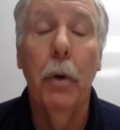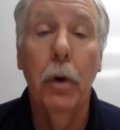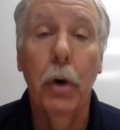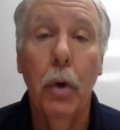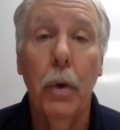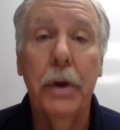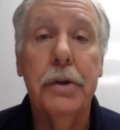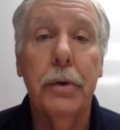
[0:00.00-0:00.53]
or
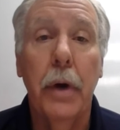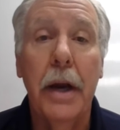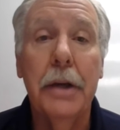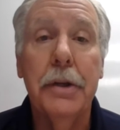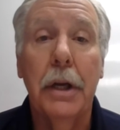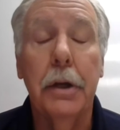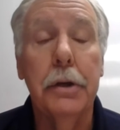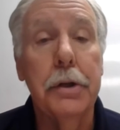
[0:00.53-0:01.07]
going
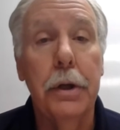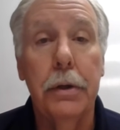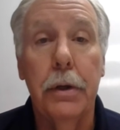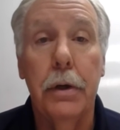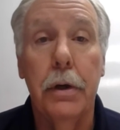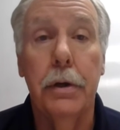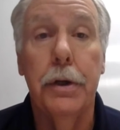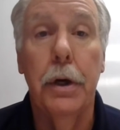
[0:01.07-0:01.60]
straight and
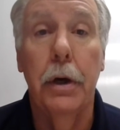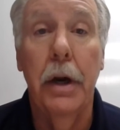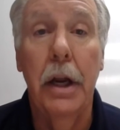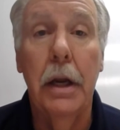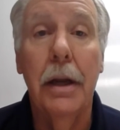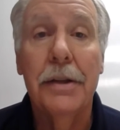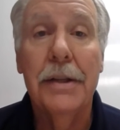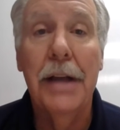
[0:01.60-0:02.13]
continue your
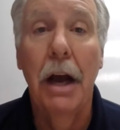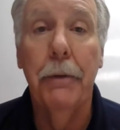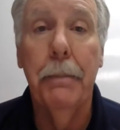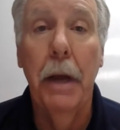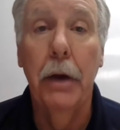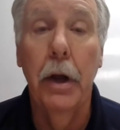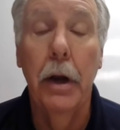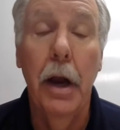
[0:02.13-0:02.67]
journey
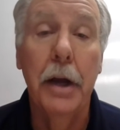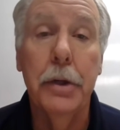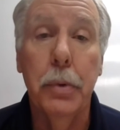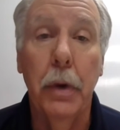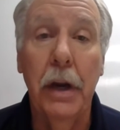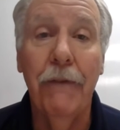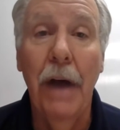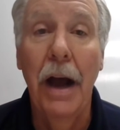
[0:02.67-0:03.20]
southbound on I
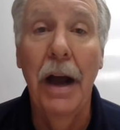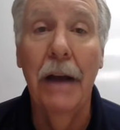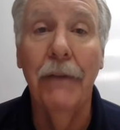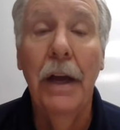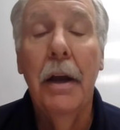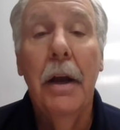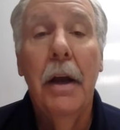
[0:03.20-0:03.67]
25.